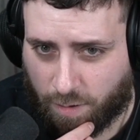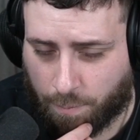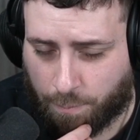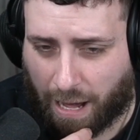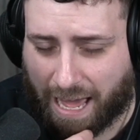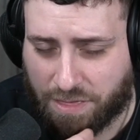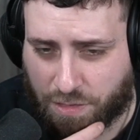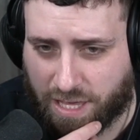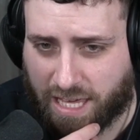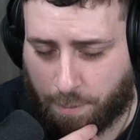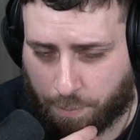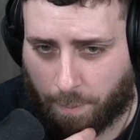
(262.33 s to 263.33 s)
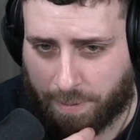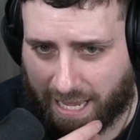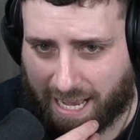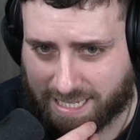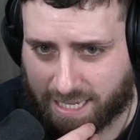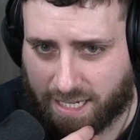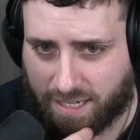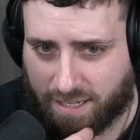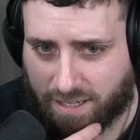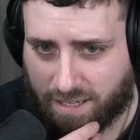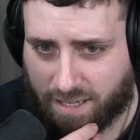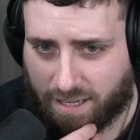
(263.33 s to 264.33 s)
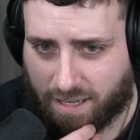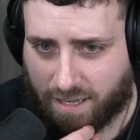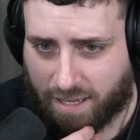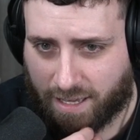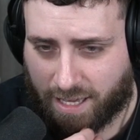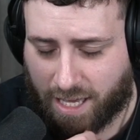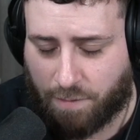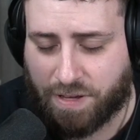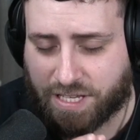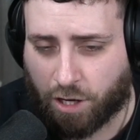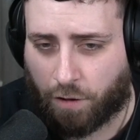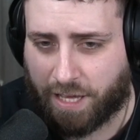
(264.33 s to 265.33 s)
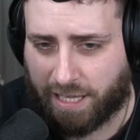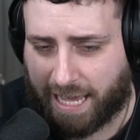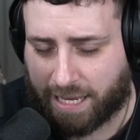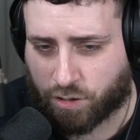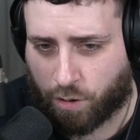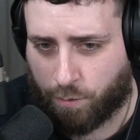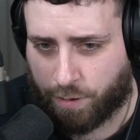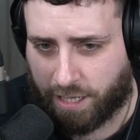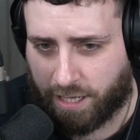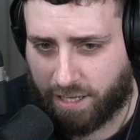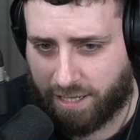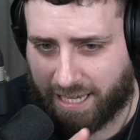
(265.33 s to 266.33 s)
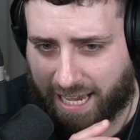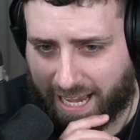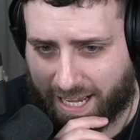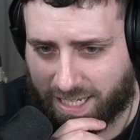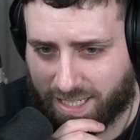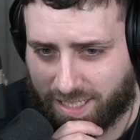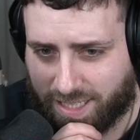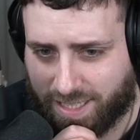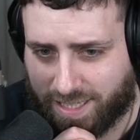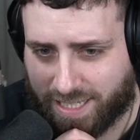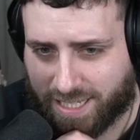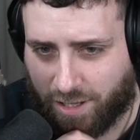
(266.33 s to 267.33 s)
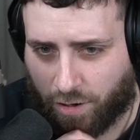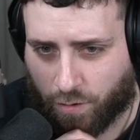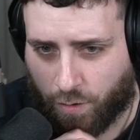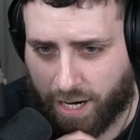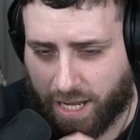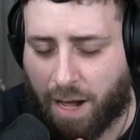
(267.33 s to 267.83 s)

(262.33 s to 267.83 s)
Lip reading: But I think he probably has it. If he's got the Electrode, yeah, it's not great.